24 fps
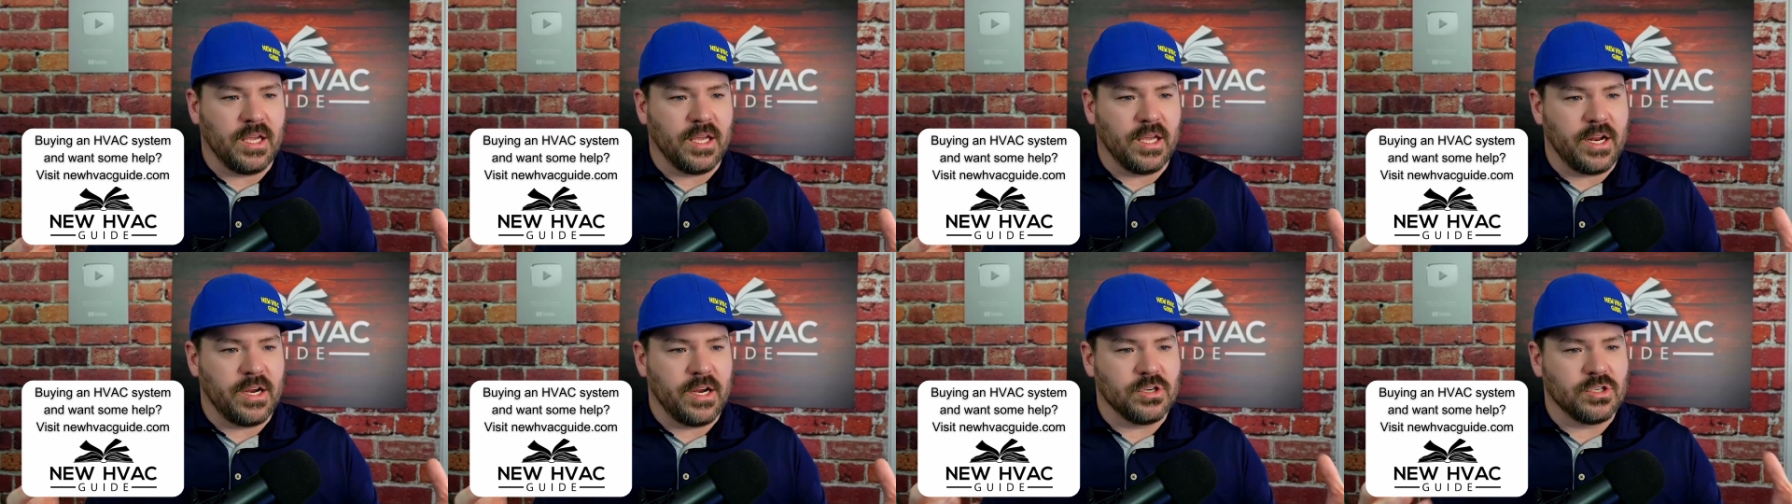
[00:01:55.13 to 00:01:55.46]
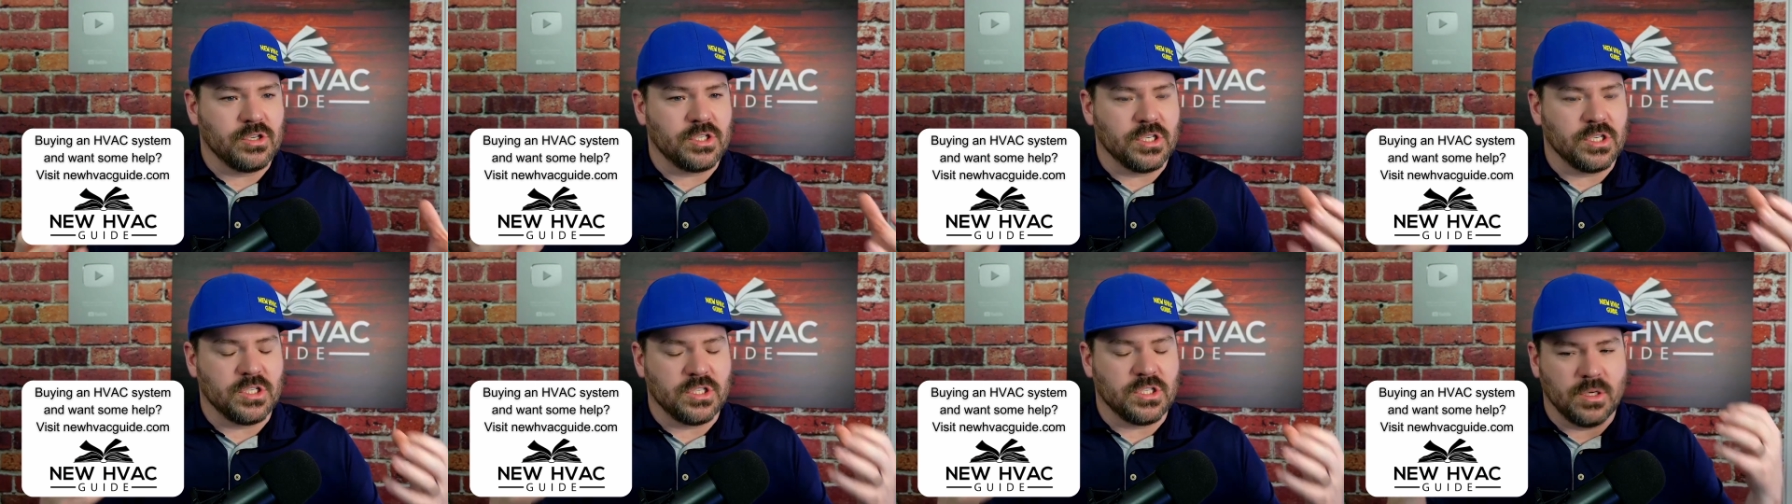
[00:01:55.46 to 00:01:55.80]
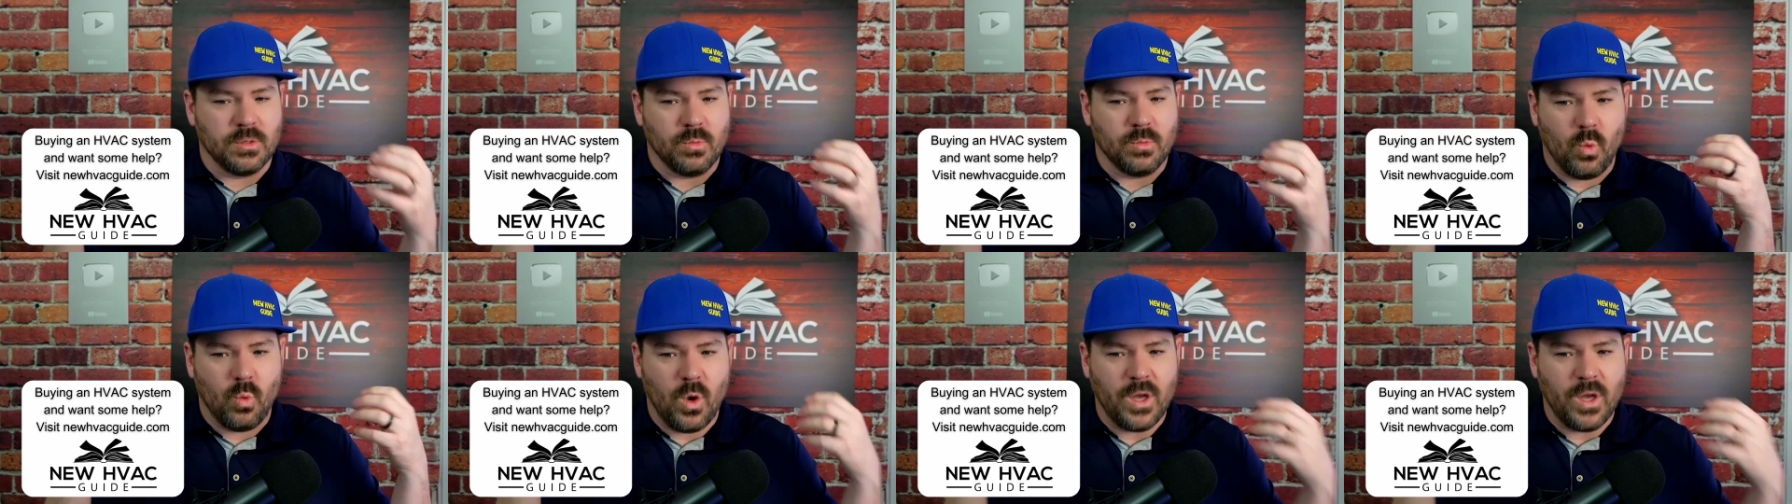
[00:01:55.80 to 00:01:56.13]
and air
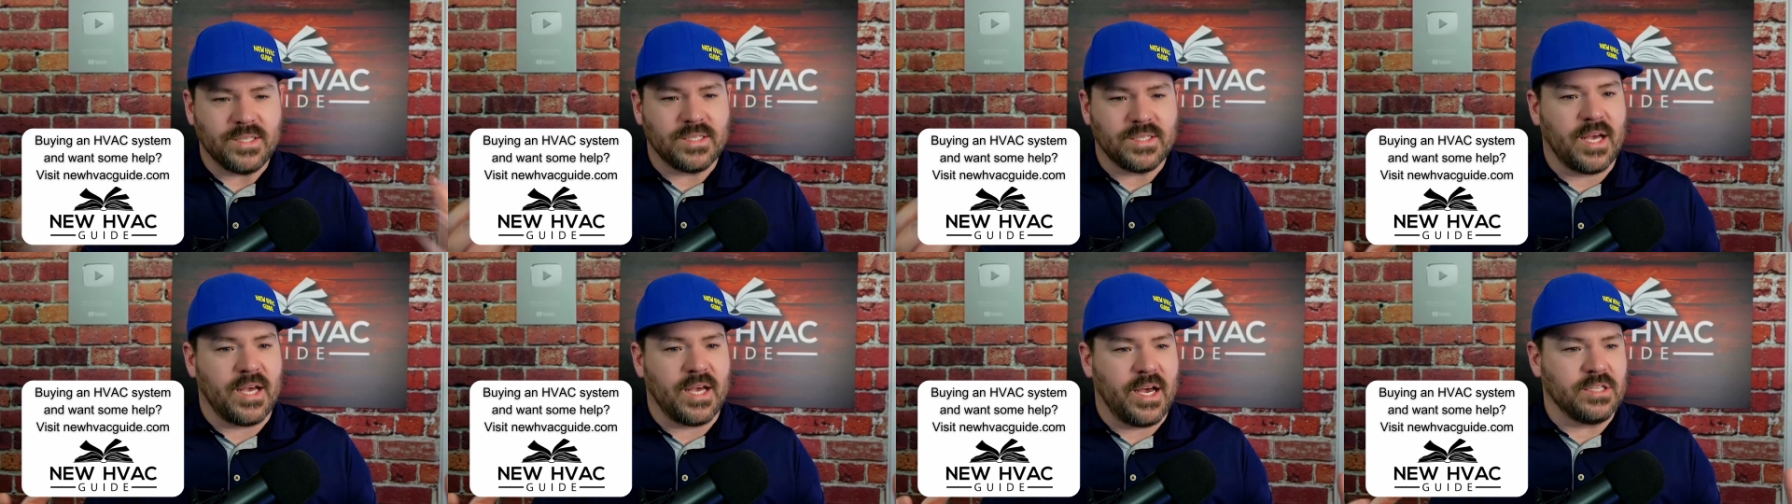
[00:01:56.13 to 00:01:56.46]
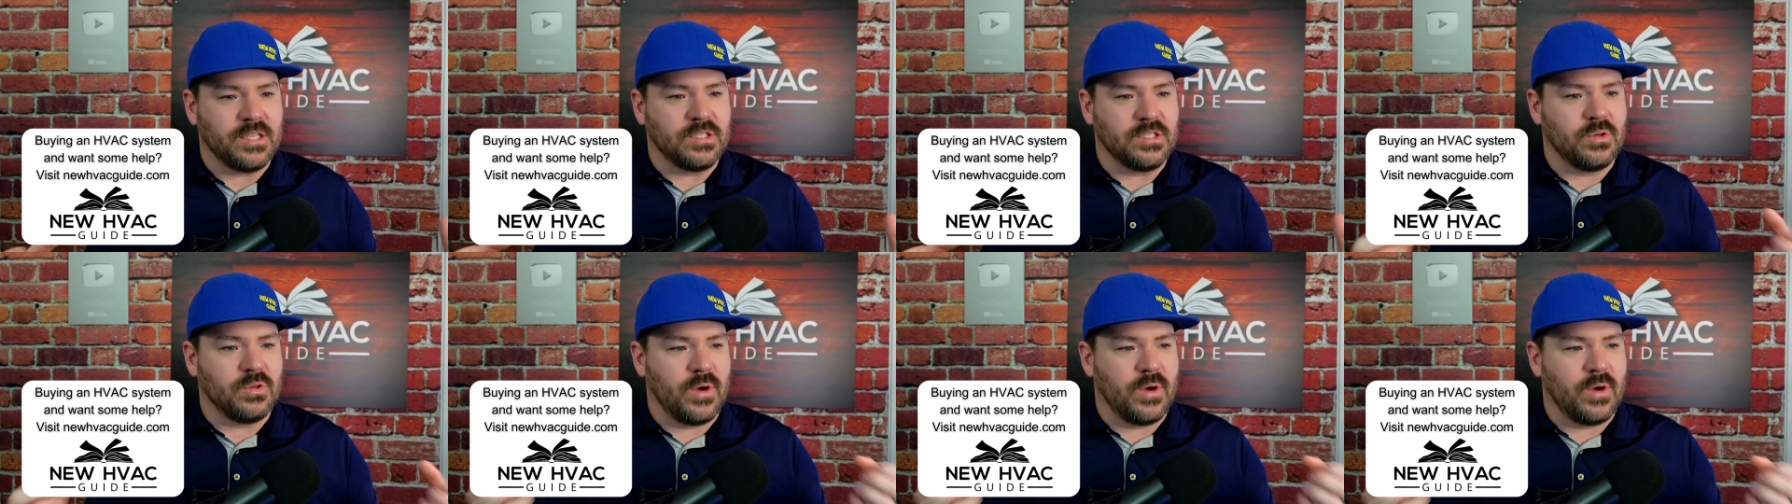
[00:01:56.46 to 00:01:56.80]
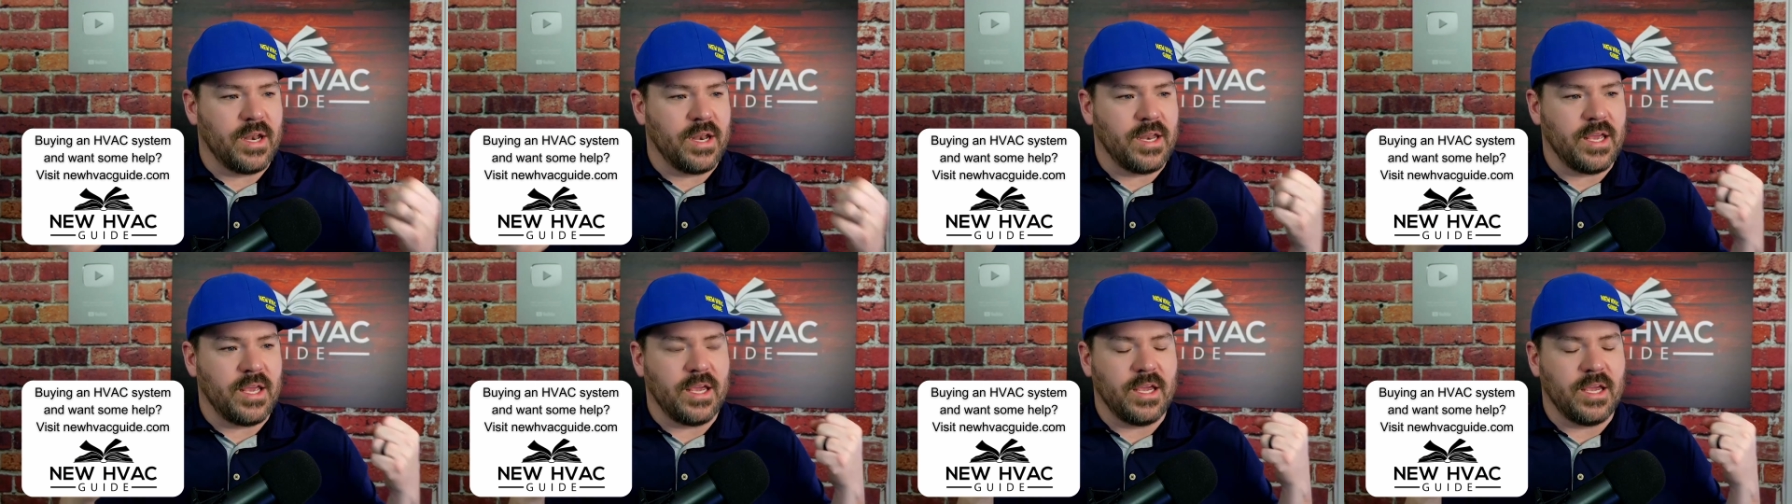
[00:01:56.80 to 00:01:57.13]
system, what size do I
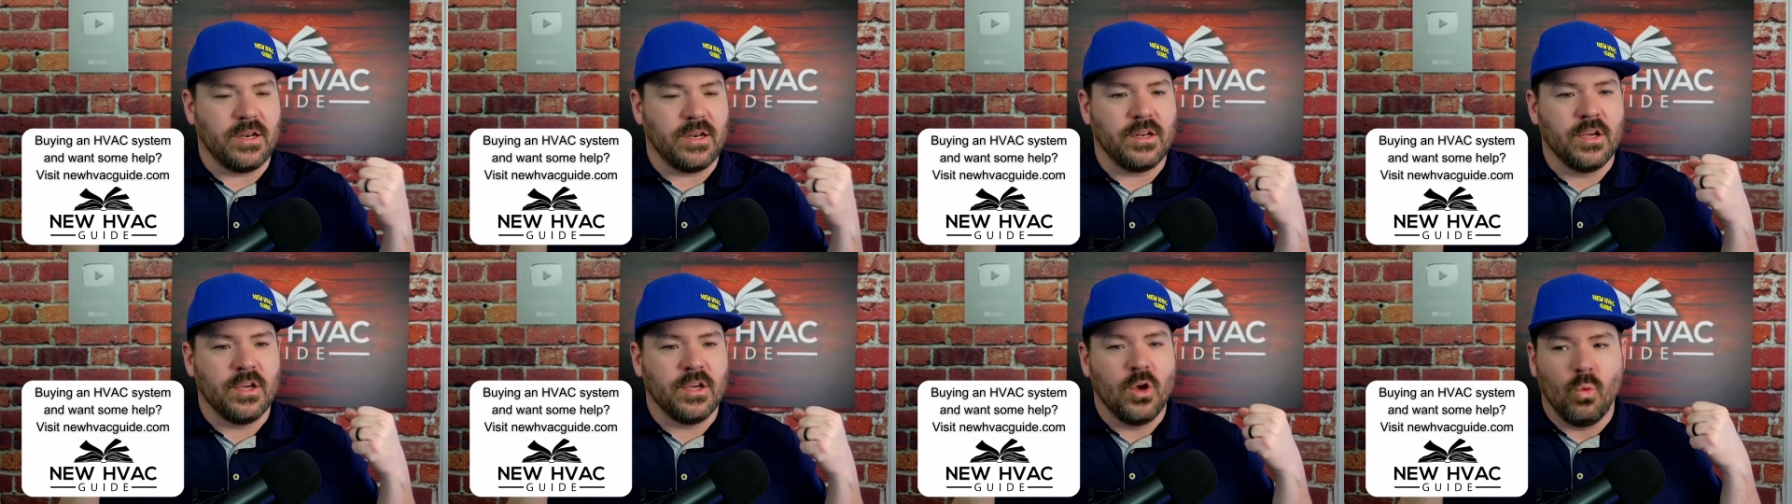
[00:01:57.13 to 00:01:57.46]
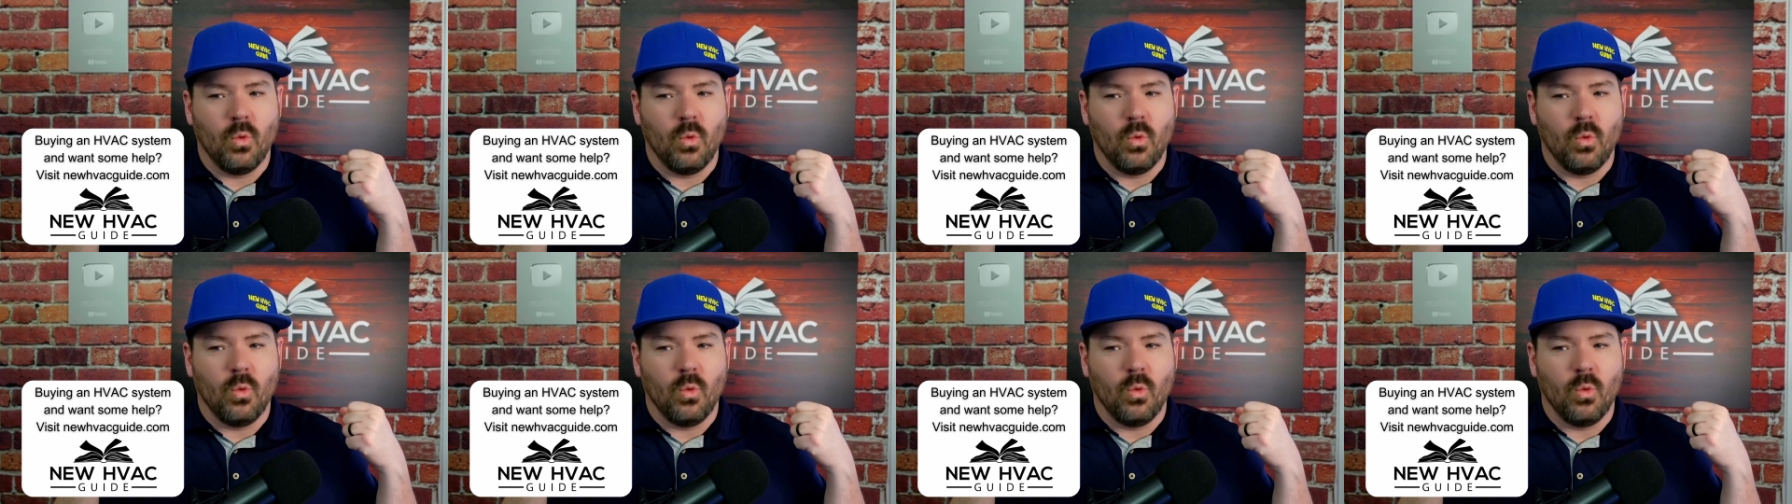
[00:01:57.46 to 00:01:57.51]
need?